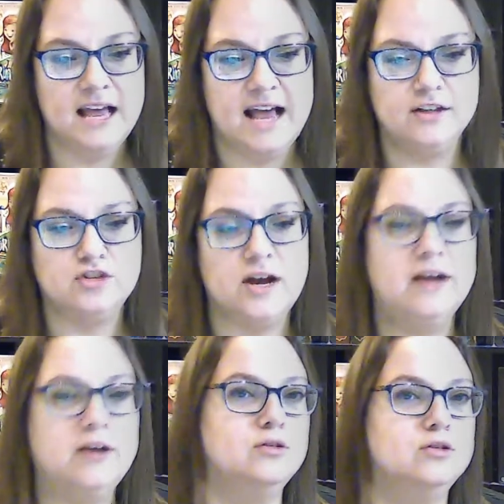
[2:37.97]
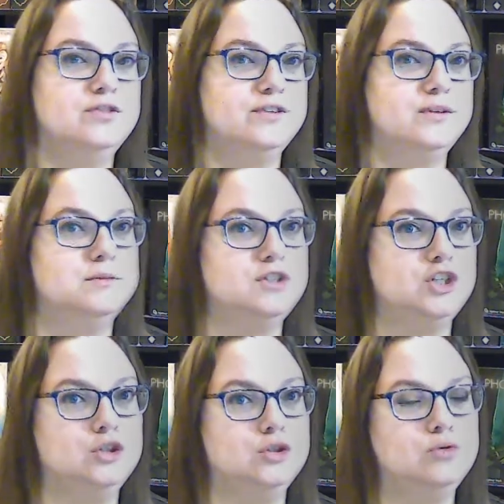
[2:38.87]
and the track goes from
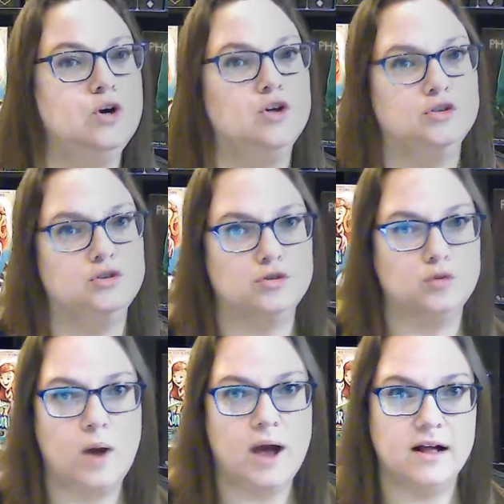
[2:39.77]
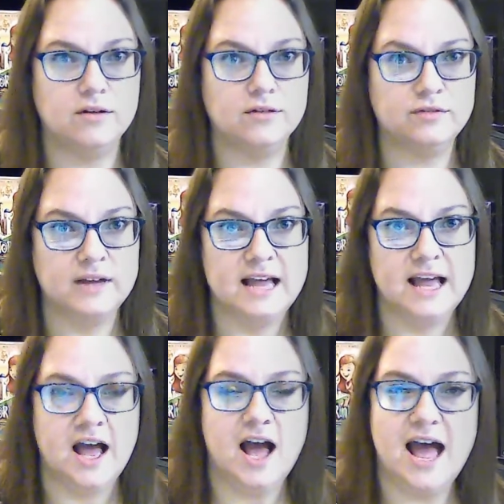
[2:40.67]
2 to 12.
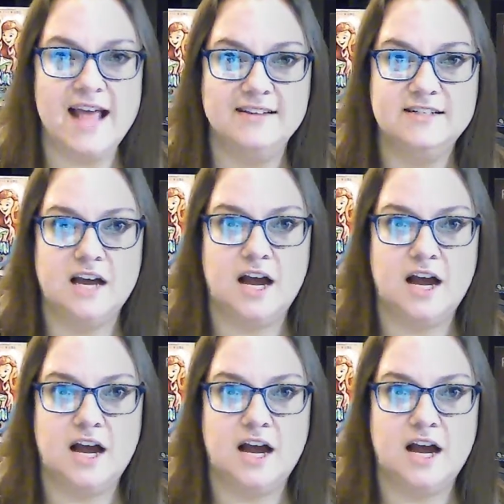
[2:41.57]
And